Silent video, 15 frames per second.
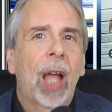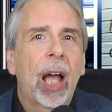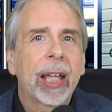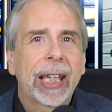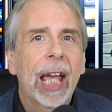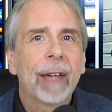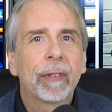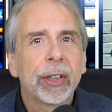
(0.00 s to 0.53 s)

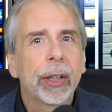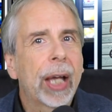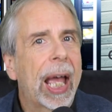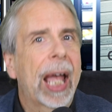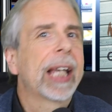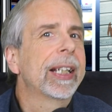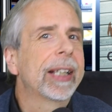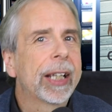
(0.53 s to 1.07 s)
I get that you
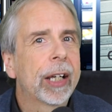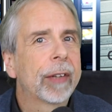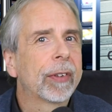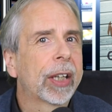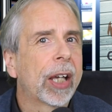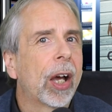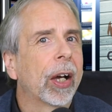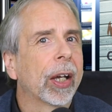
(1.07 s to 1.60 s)
hate the
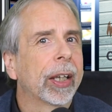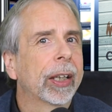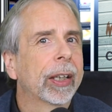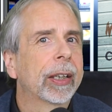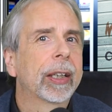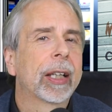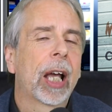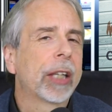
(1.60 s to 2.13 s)
other guy,
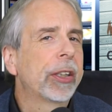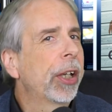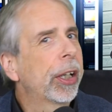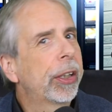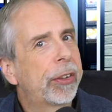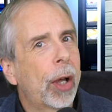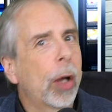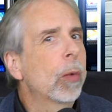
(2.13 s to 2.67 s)
and
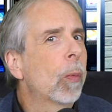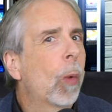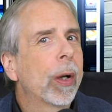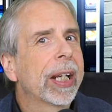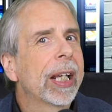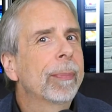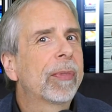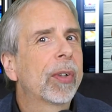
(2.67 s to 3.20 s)
you don't
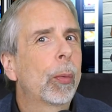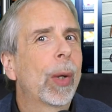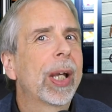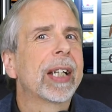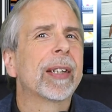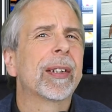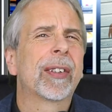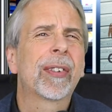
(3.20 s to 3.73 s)
want him to
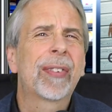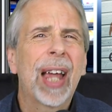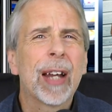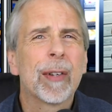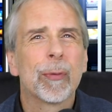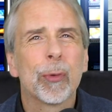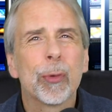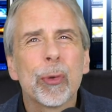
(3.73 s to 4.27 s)
win. Does
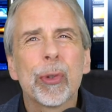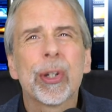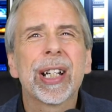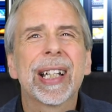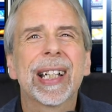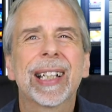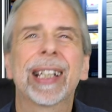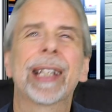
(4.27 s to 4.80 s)
that
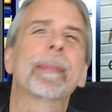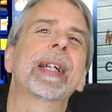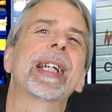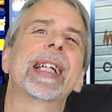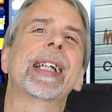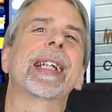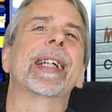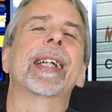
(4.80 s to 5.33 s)
really
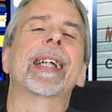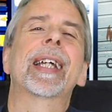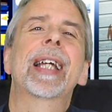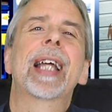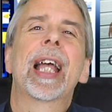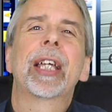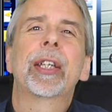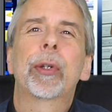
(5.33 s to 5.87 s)
mean
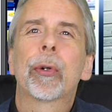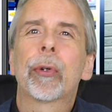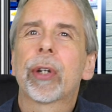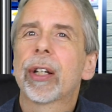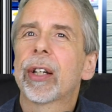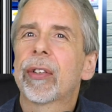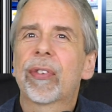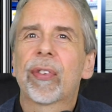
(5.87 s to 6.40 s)
you're
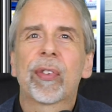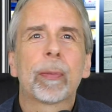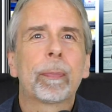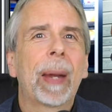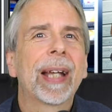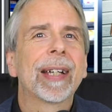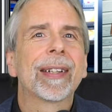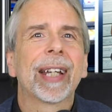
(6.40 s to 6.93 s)
going to
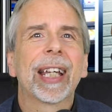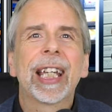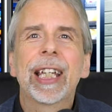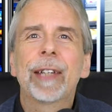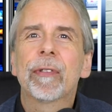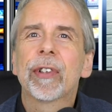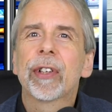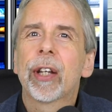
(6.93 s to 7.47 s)
suspend
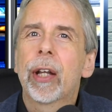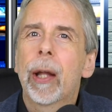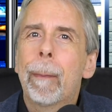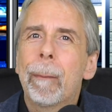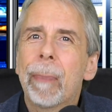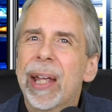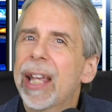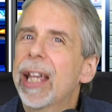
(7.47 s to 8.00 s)
even an
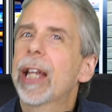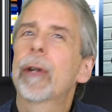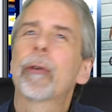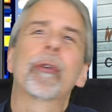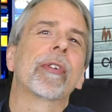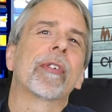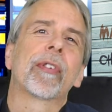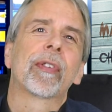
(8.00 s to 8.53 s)

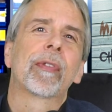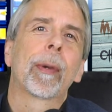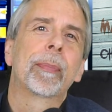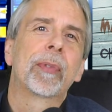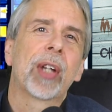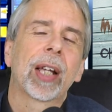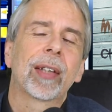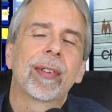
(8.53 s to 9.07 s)
appearance of
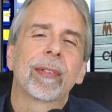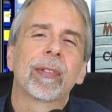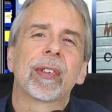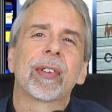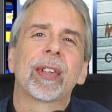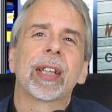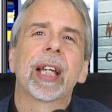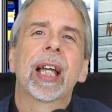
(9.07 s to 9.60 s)

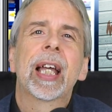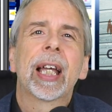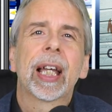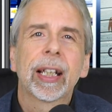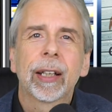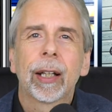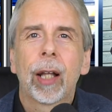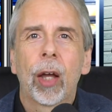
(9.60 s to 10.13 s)
objectivity
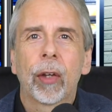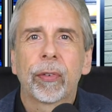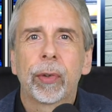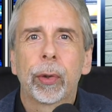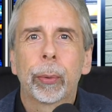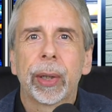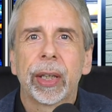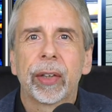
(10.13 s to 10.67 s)
in the last
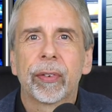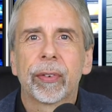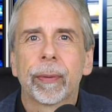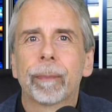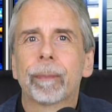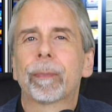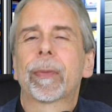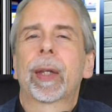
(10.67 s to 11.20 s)
few
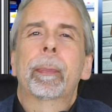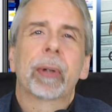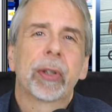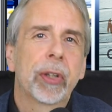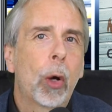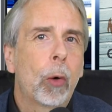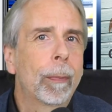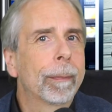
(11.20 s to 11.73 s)
weeks?
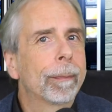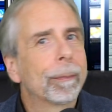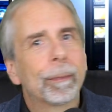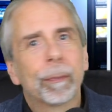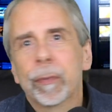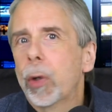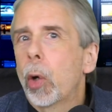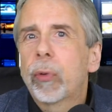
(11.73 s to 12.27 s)
But nope.
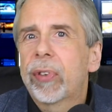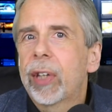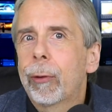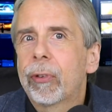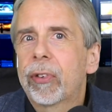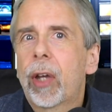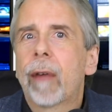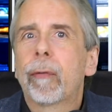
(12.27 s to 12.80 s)
No
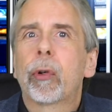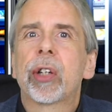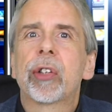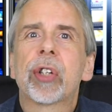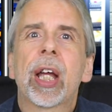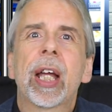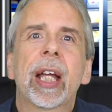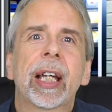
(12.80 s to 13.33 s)
serious
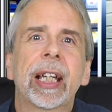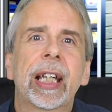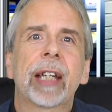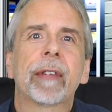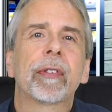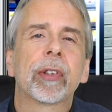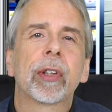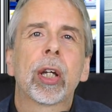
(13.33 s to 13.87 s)
coverage
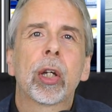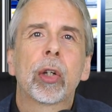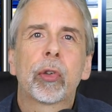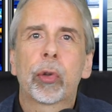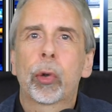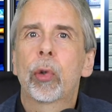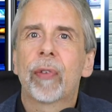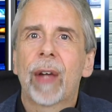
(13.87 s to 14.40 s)
given
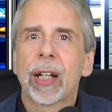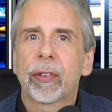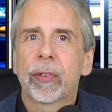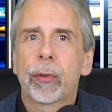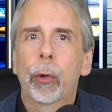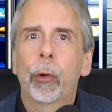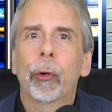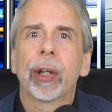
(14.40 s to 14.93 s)
to that
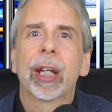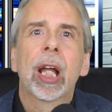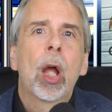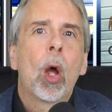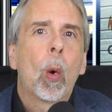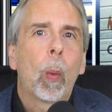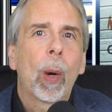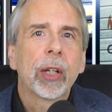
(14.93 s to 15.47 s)
story.
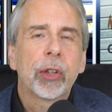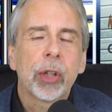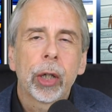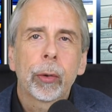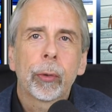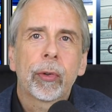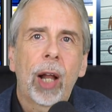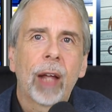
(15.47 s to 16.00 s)
When
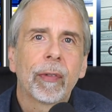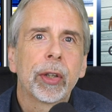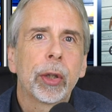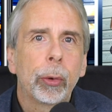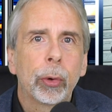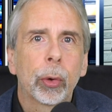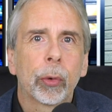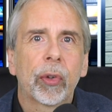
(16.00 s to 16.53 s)
journals like the
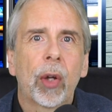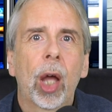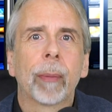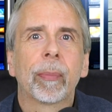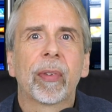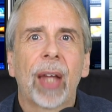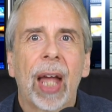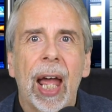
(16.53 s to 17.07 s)
New York
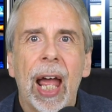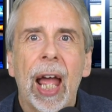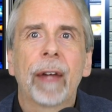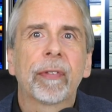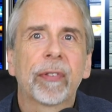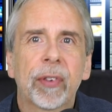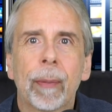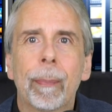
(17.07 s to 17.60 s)
Times
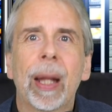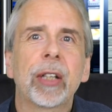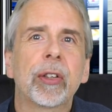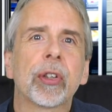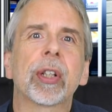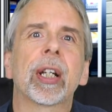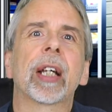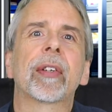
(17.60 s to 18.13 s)
have to
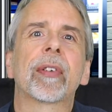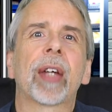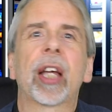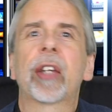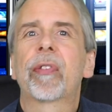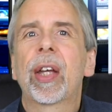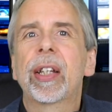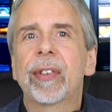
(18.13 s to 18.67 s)
mention it,
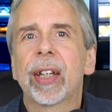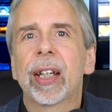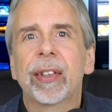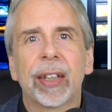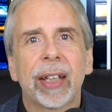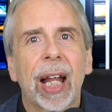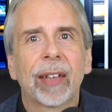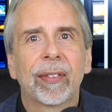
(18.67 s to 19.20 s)
as they
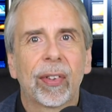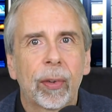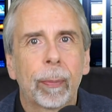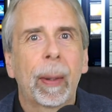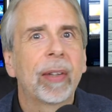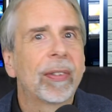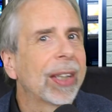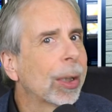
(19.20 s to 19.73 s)
did in
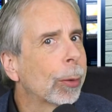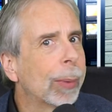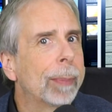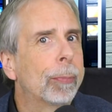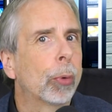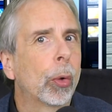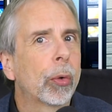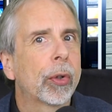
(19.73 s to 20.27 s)
anticipating it would
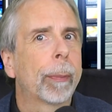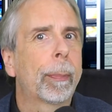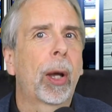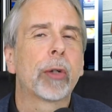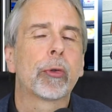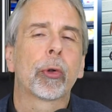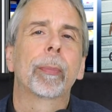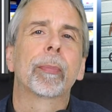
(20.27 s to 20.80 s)
be brought up
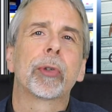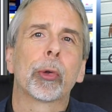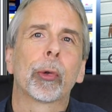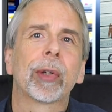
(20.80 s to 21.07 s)
by Trump